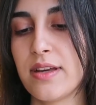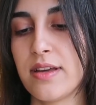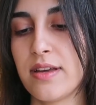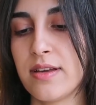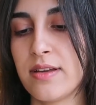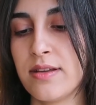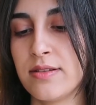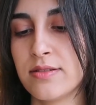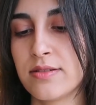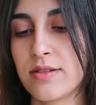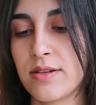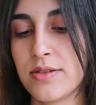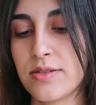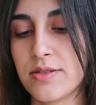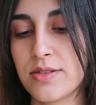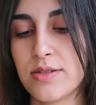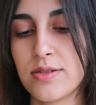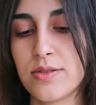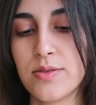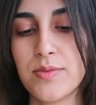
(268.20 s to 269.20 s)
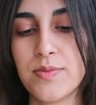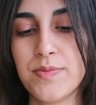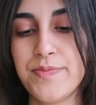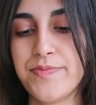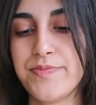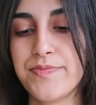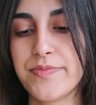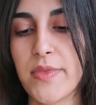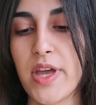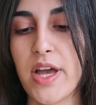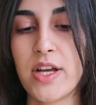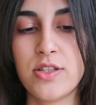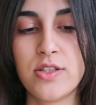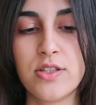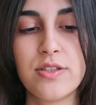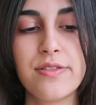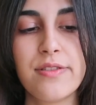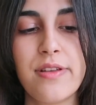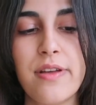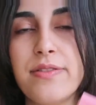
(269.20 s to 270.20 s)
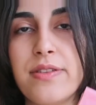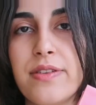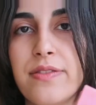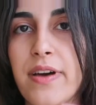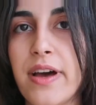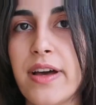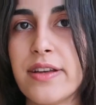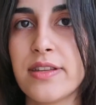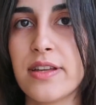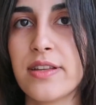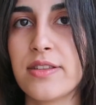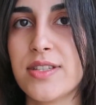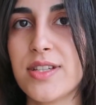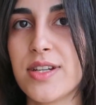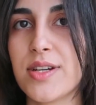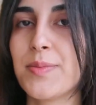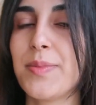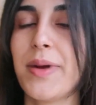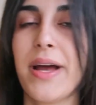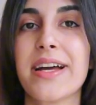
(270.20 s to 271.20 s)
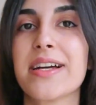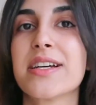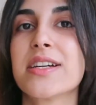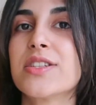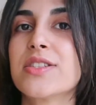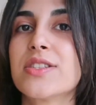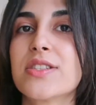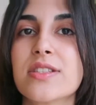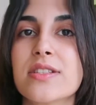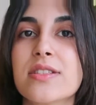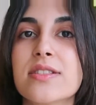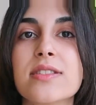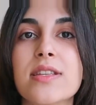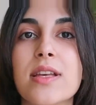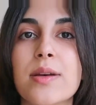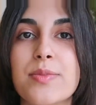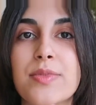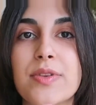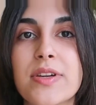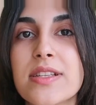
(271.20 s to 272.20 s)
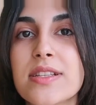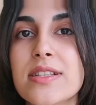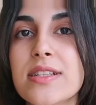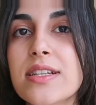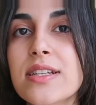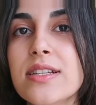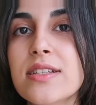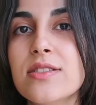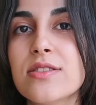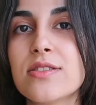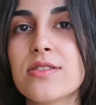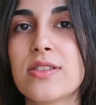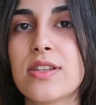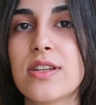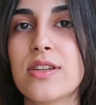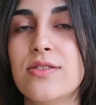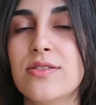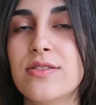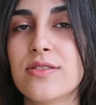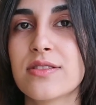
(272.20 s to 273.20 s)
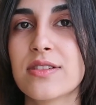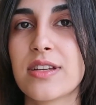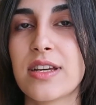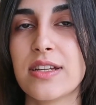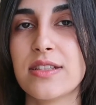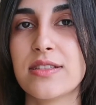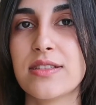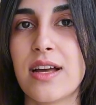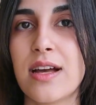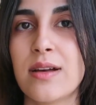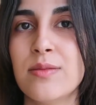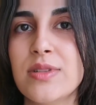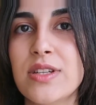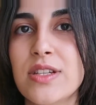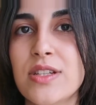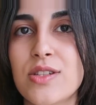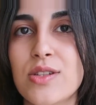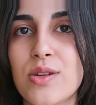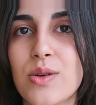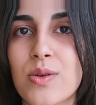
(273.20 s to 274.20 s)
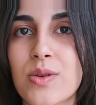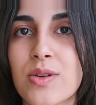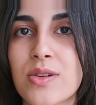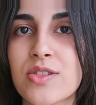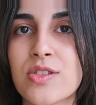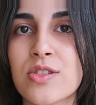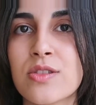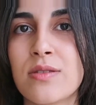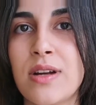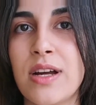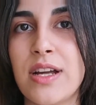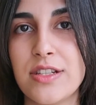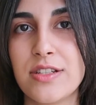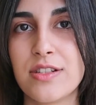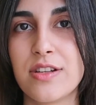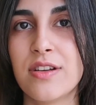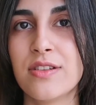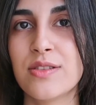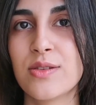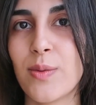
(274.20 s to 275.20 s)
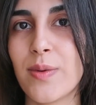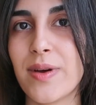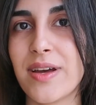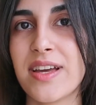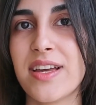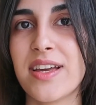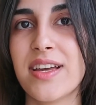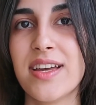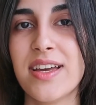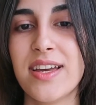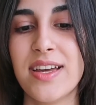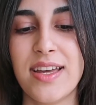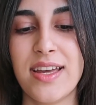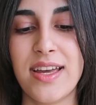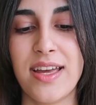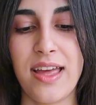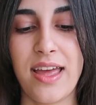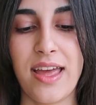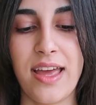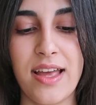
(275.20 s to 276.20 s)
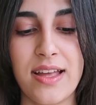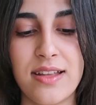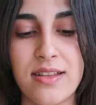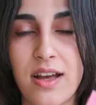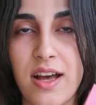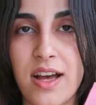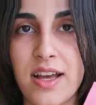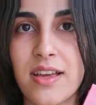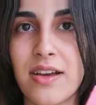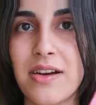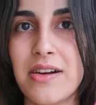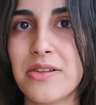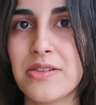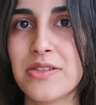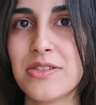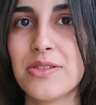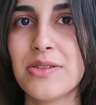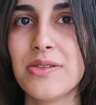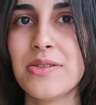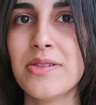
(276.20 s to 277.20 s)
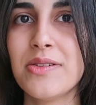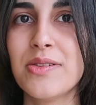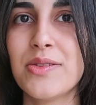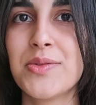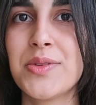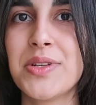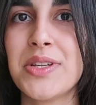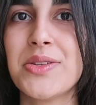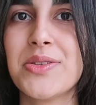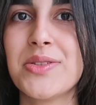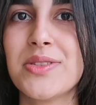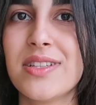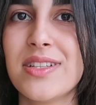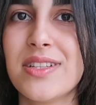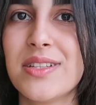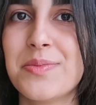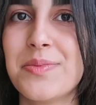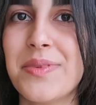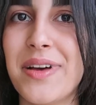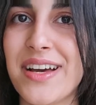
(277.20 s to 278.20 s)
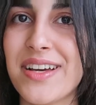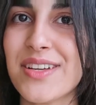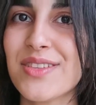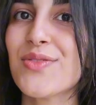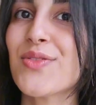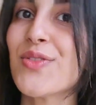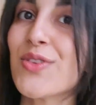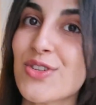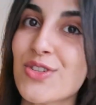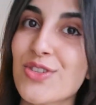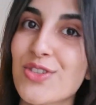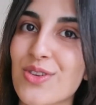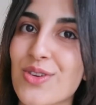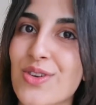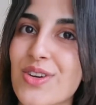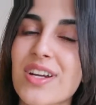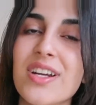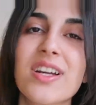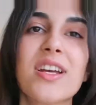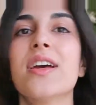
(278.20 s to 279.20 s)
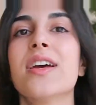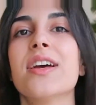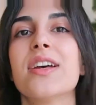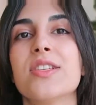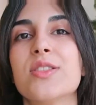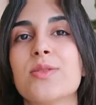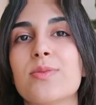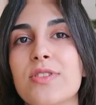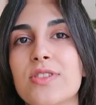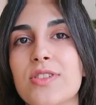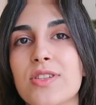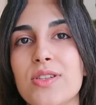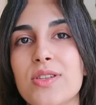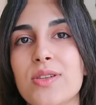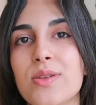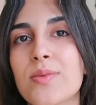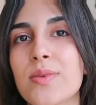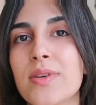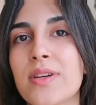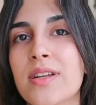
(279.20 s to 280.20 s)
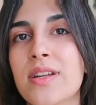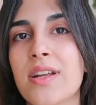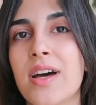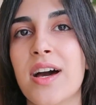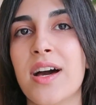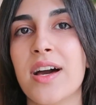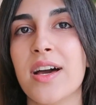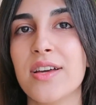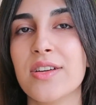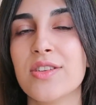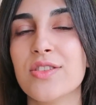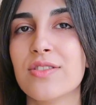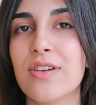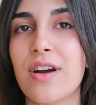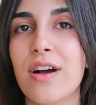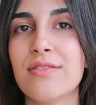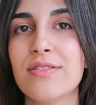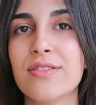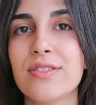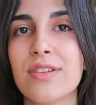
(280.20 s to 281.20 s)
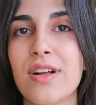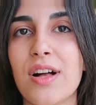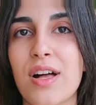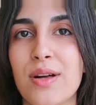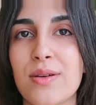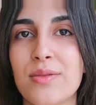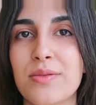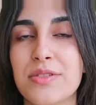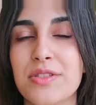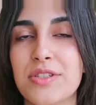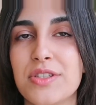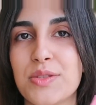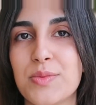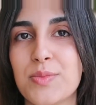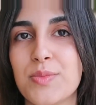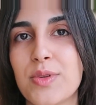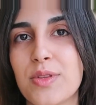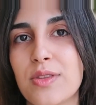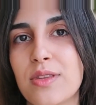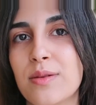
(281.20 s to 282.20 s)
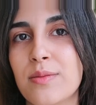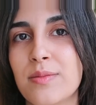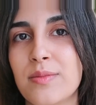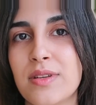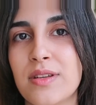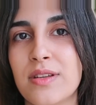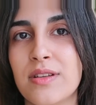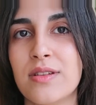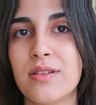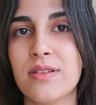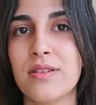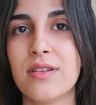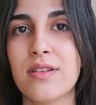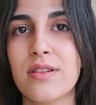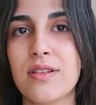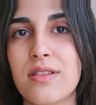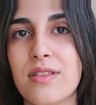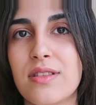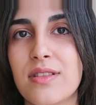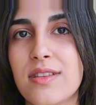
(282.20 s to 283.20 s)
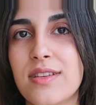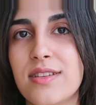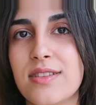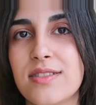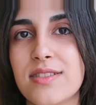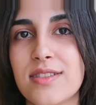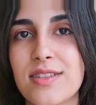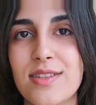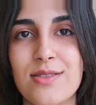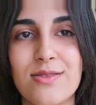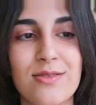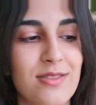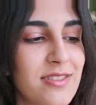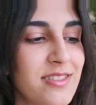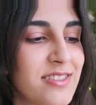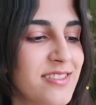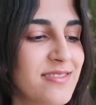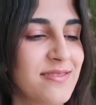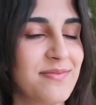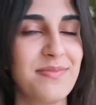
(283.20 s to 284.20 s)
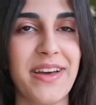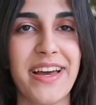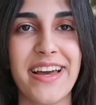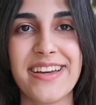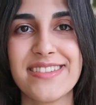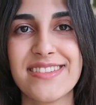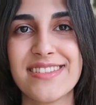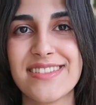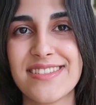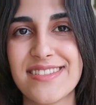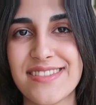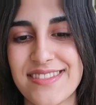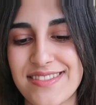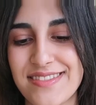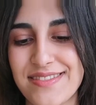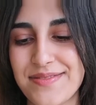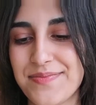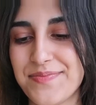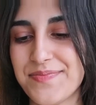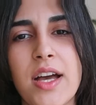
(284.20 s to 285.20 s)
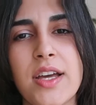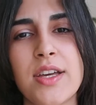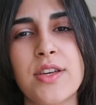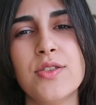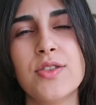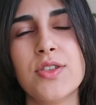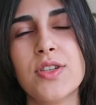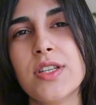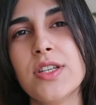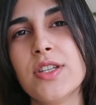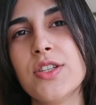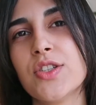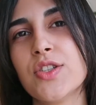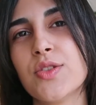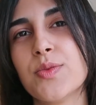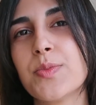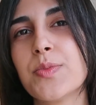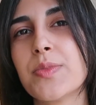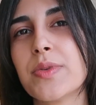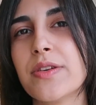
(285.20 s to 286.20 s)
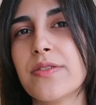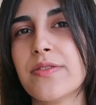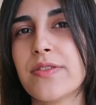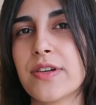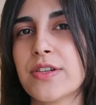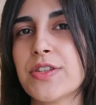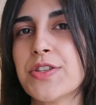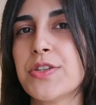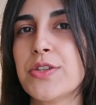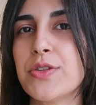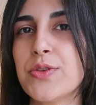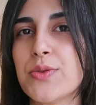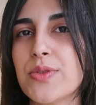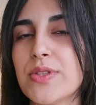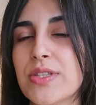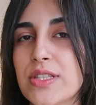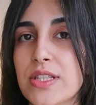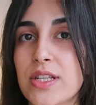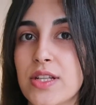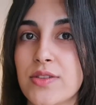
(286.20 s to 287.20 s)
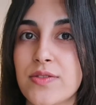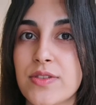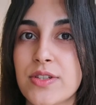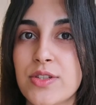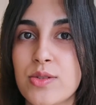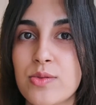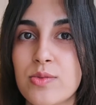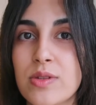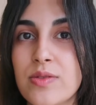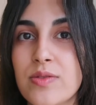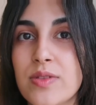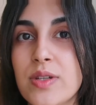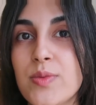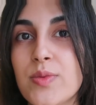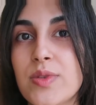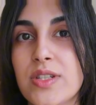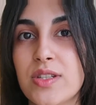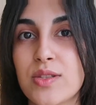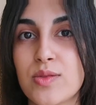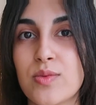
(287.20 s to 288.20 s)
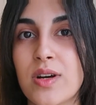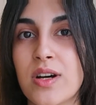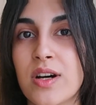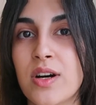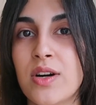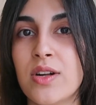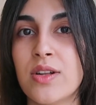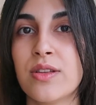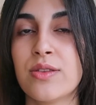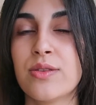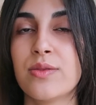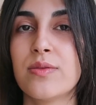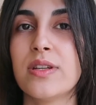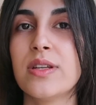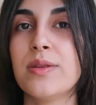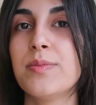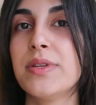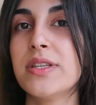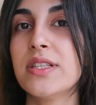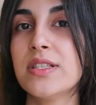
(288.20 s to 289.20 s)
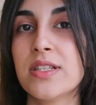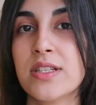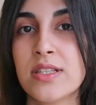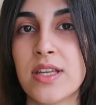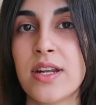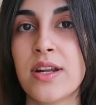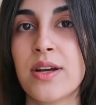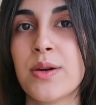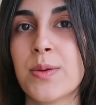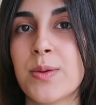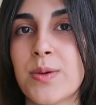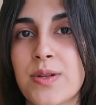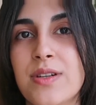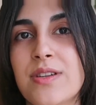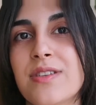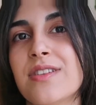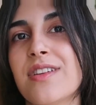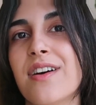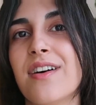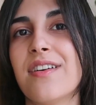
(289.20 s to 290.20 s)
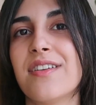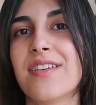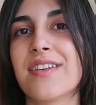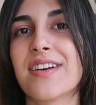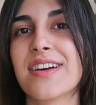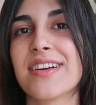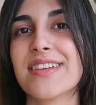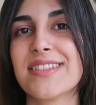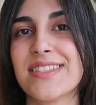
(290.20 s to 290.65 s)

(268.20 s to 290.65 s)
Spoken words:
And also, I just love the fact that they're packaged separately so they don't get damaged or scratched on the way. And I can also reuse these bags for sure, especially when I travel. I will just put them in these cute bags. I usually just prefer to use silver jewelry, which is why all 3 pieces that I ordered are